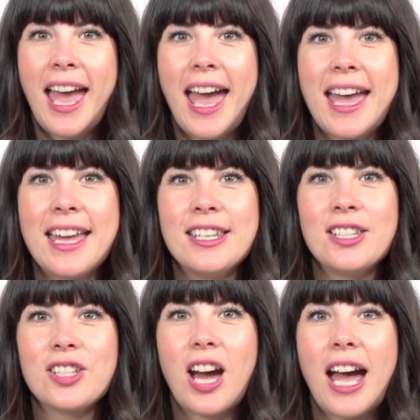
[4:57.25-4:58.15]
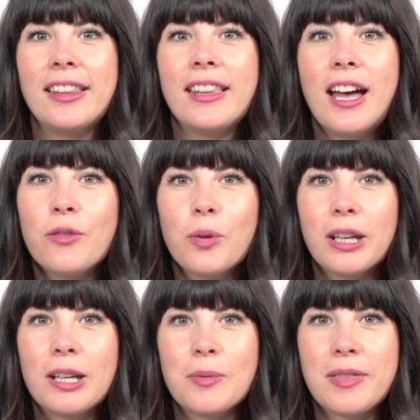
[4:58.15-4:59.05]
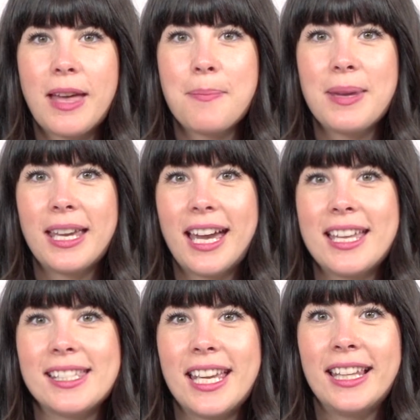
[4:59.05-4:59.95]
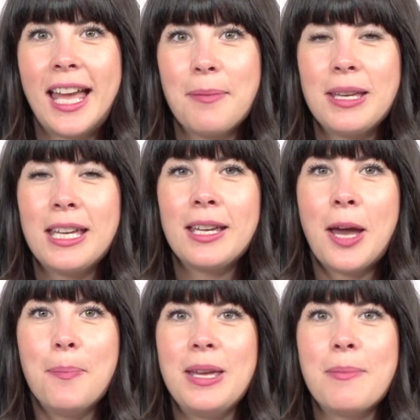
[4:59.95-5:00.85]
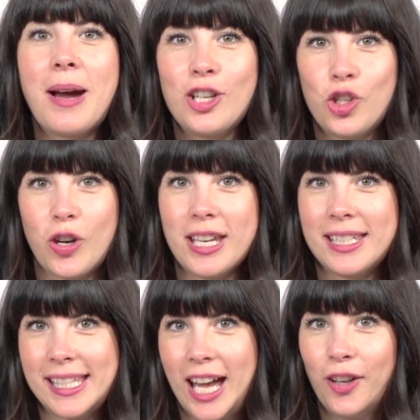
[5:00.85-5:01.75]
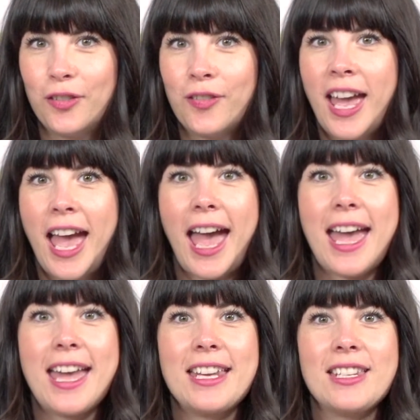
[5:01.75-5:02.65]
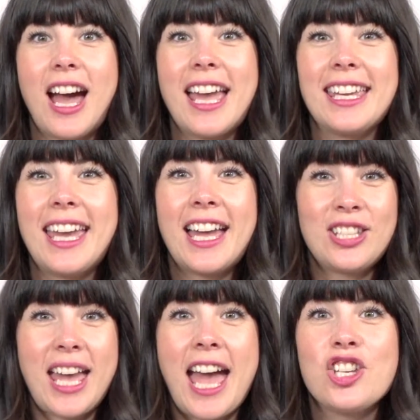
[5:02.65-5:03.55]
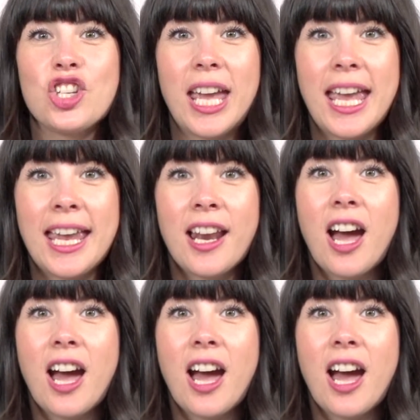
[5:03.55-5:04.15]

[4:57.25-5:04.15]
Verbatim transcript: And I love working with them because they let me be my joyous self and I get to educate